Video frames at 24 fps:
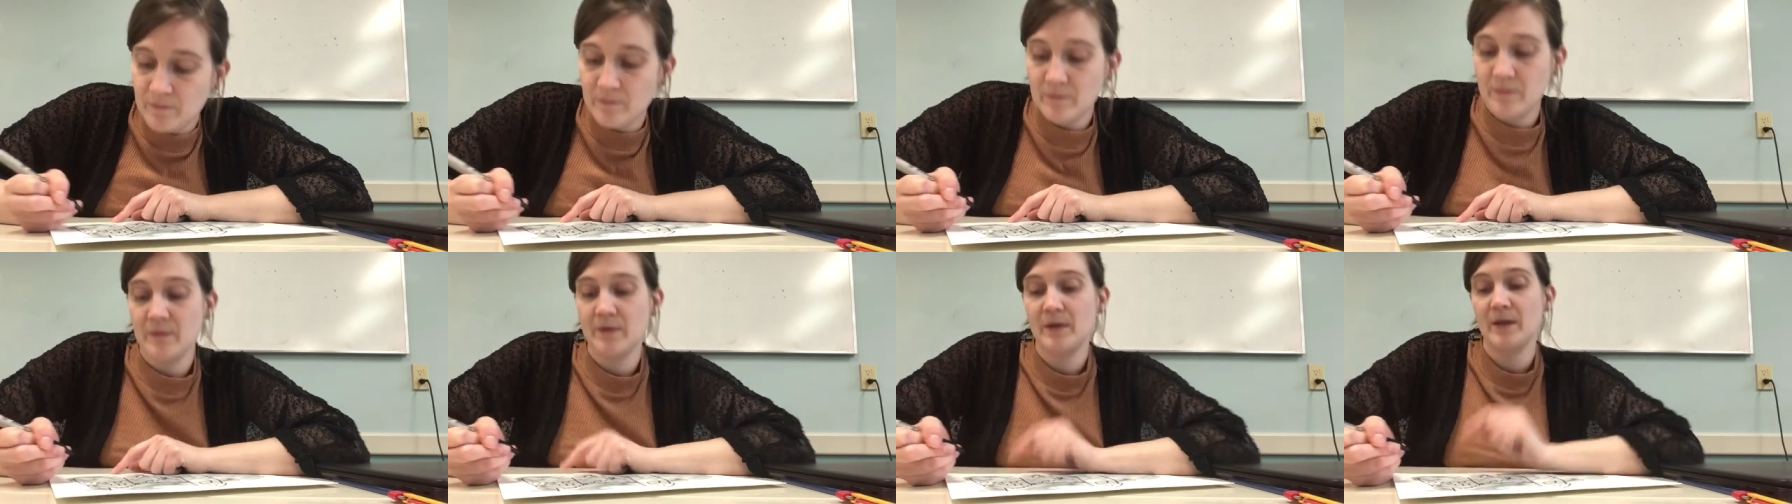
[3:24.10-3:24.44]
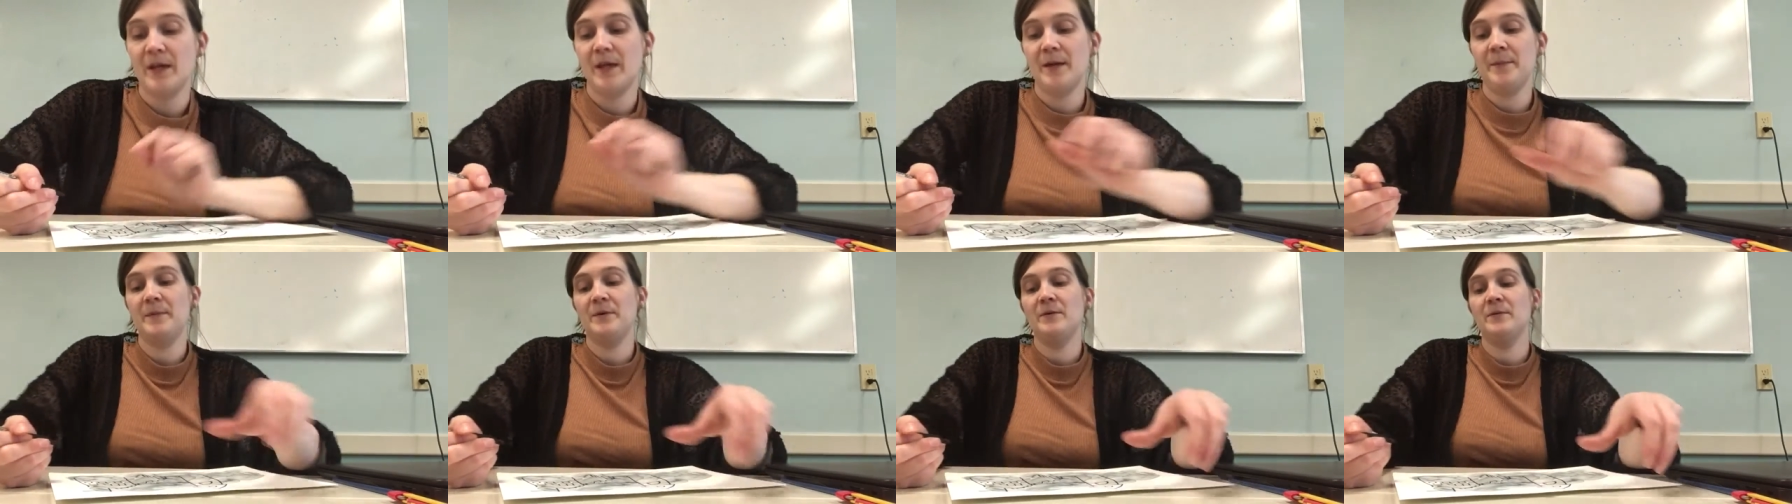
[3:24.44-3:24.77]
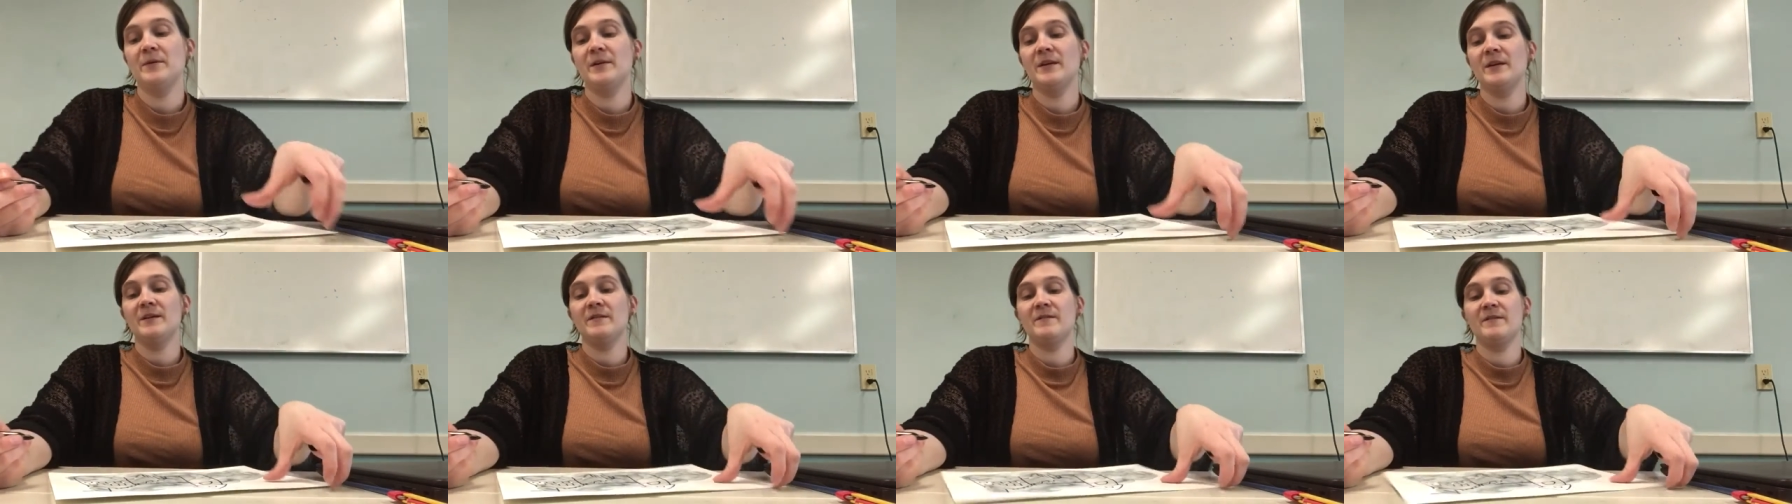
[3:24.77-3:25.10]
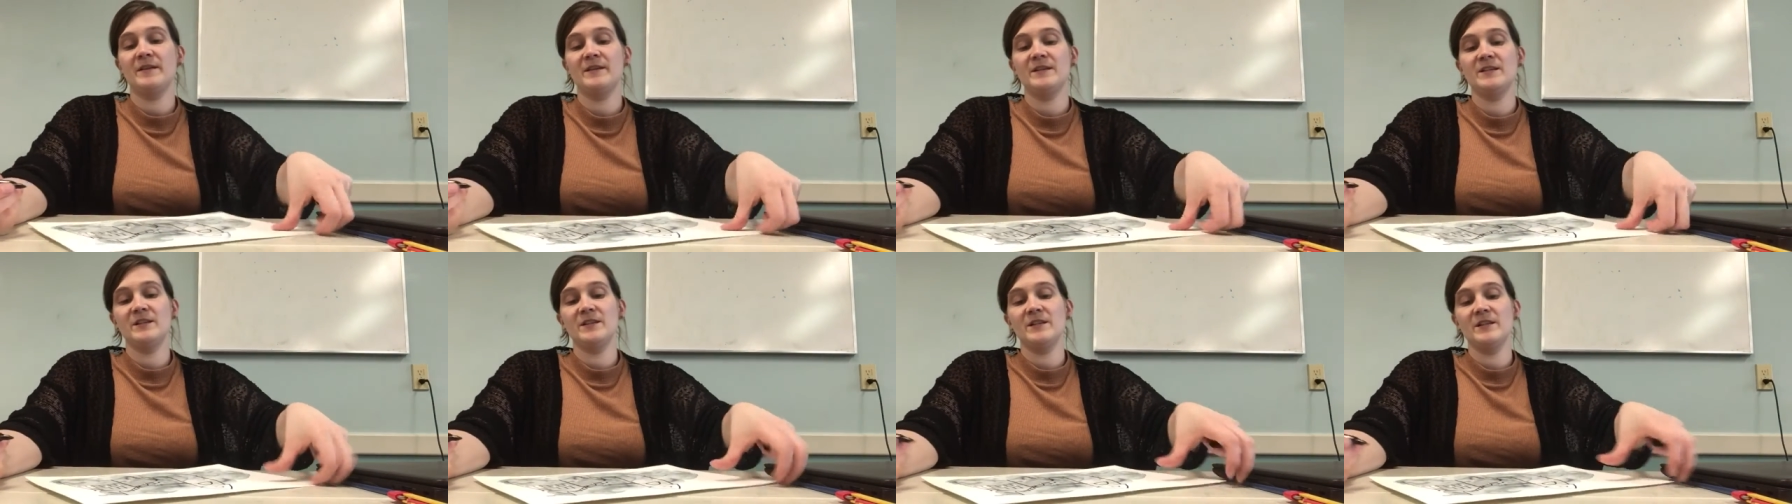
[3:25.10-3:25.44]
it'd be really
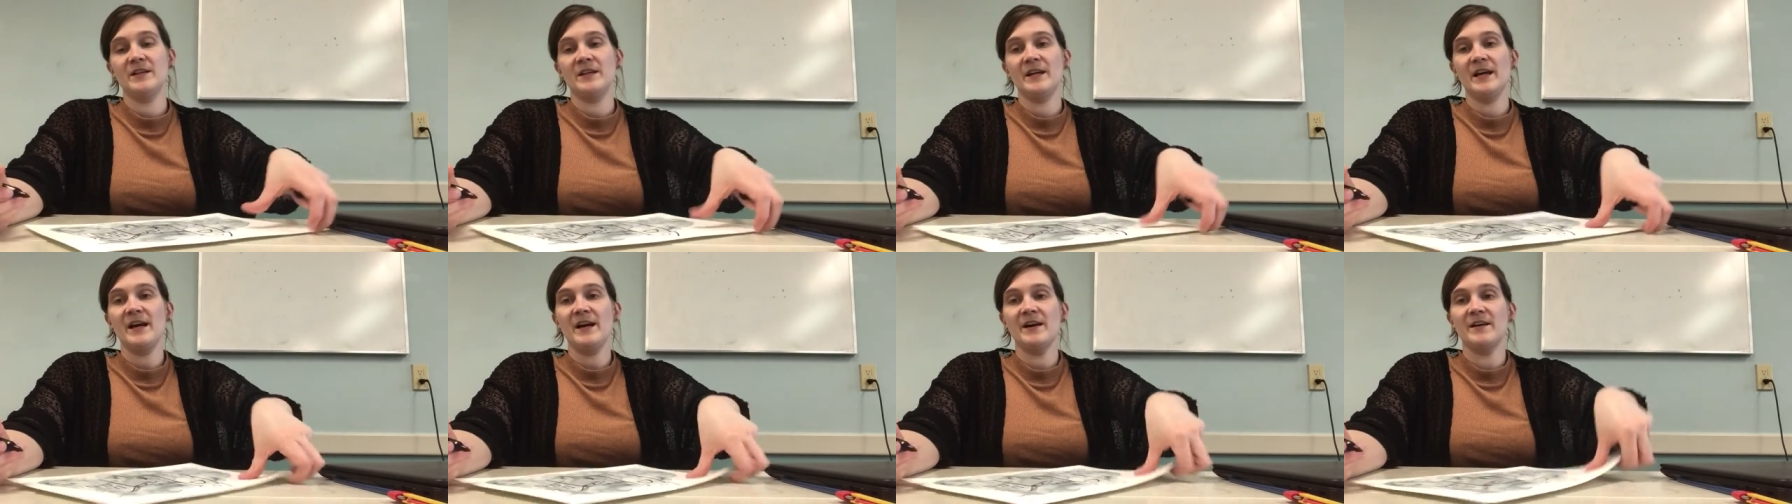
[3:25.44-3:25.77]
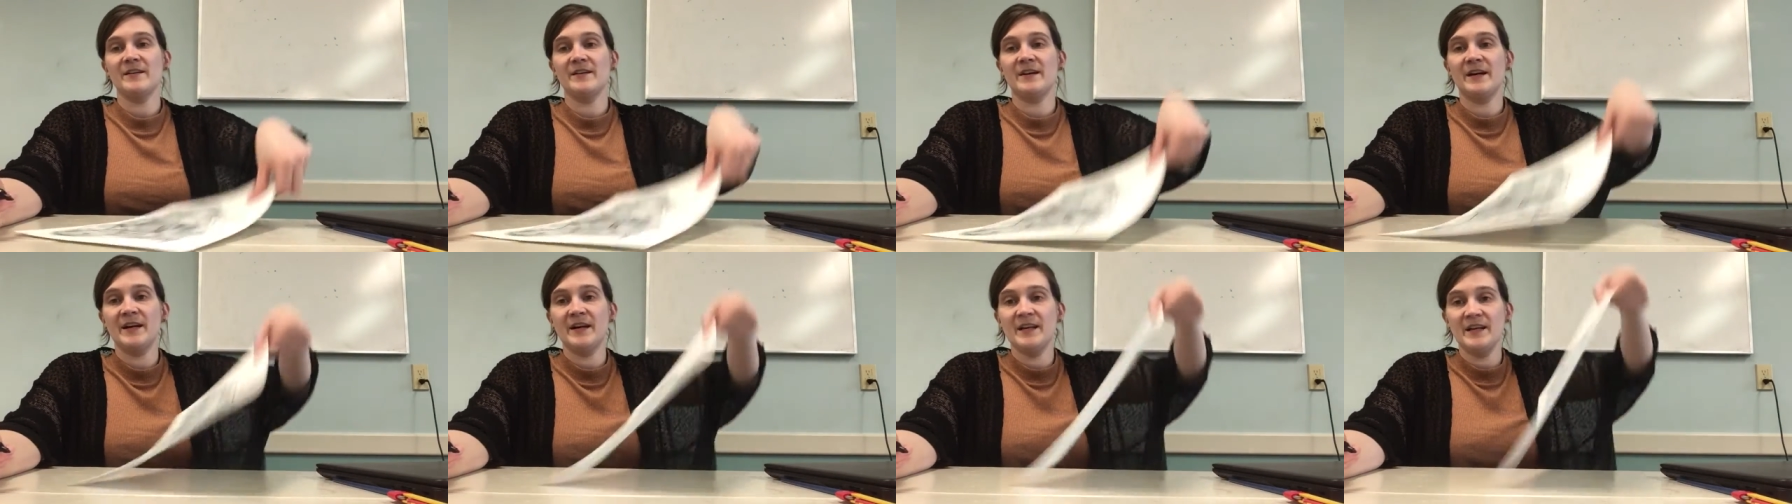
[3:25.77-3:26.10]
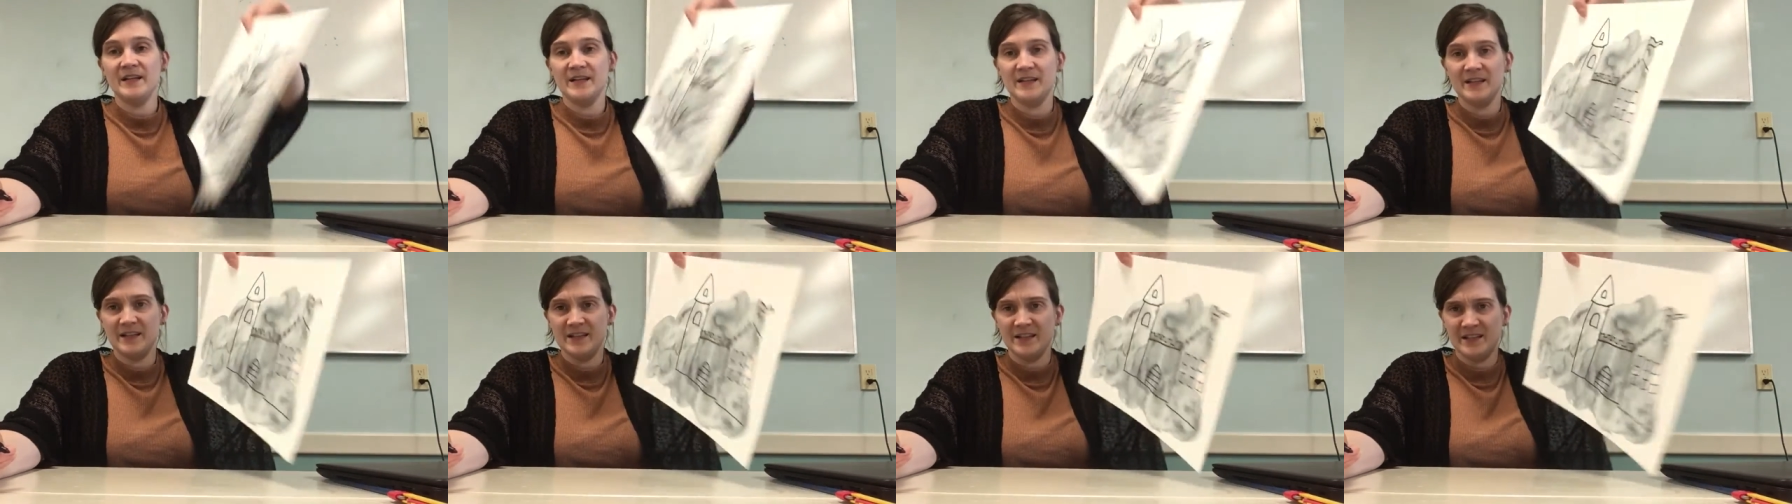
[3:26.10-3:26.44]
fun to look out, right?